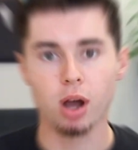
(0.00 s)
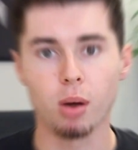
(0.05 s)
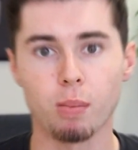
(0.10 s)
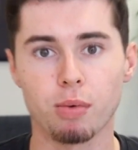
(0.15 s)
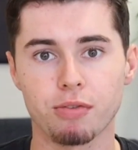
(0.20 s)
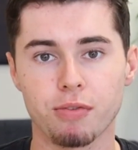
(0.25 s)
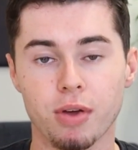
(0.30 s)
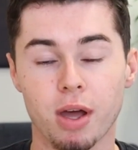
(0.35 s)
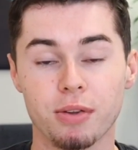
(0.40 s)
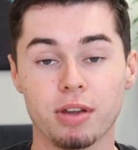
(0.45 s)

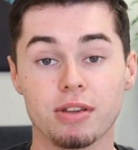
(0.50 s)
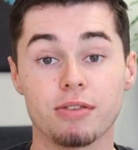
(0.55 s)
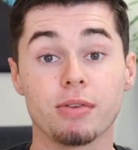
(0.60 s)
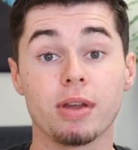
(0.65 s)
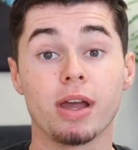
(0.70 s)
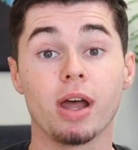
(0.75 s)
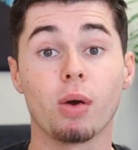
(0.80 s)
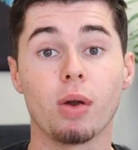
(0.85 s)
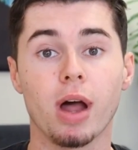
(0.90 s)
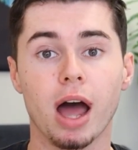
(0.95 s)
hope you found this
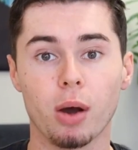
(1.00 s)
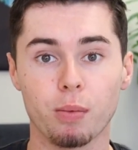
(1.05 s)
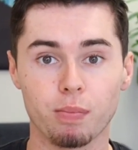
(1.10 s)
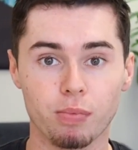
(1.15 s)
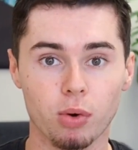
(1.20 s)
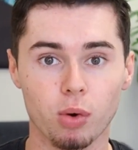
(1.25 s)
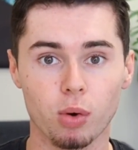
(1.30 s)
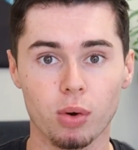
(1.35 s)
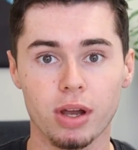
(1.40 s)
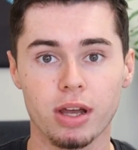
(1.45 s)
video
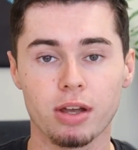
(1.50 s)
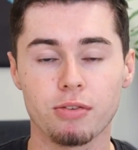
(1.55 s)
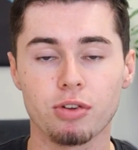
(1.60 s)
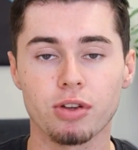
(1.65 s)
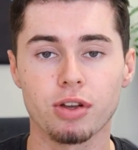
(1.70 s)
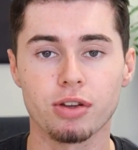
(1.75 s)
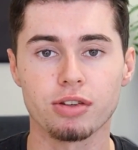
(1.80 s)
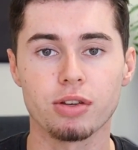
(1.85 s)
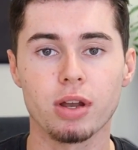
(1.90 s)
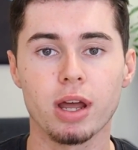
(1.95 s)
helpful, and if
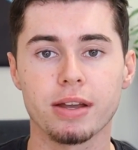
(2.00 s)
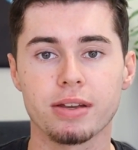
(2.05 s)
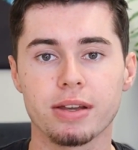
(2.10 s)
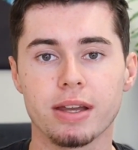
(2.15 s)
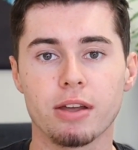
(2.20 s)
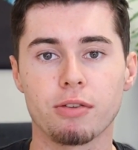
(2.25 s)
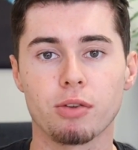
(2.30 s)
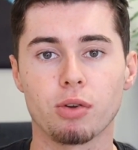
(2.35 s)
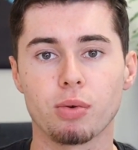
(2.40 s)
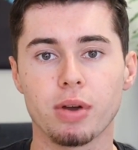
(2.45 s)
you decide
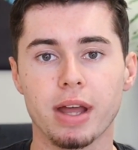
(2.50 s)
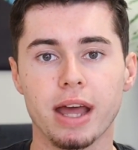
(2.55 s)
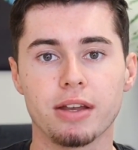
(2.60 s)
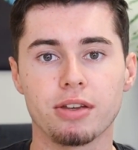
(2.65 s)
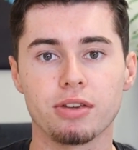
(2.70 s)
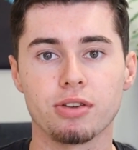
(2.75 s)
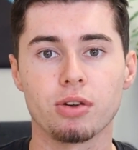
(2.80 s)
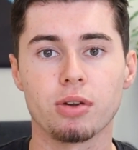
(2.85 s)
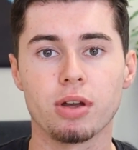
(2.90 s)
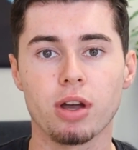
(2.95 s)
to give
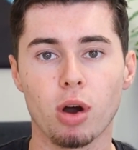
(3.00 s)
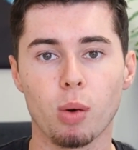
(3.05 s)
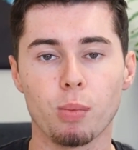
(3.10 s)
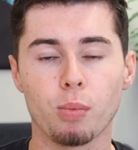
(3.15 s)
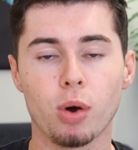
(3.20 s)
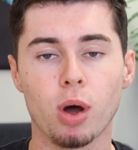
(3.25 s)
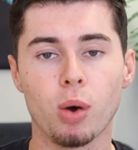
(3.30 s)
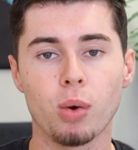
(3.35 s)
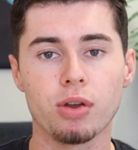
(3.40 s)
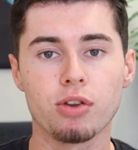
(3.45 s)
Create Studio
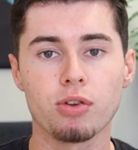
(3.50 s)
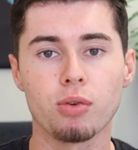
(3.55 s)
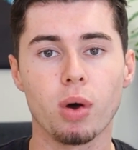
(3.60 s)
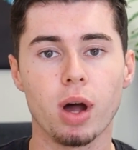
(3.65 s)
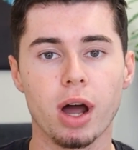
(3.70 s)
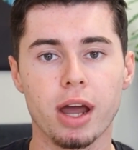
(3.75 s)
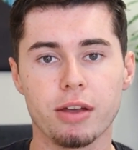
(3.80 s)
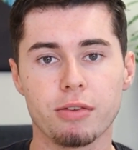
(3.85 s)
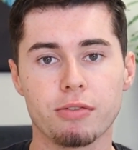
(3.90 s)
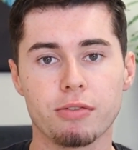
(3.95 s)
Pro a try,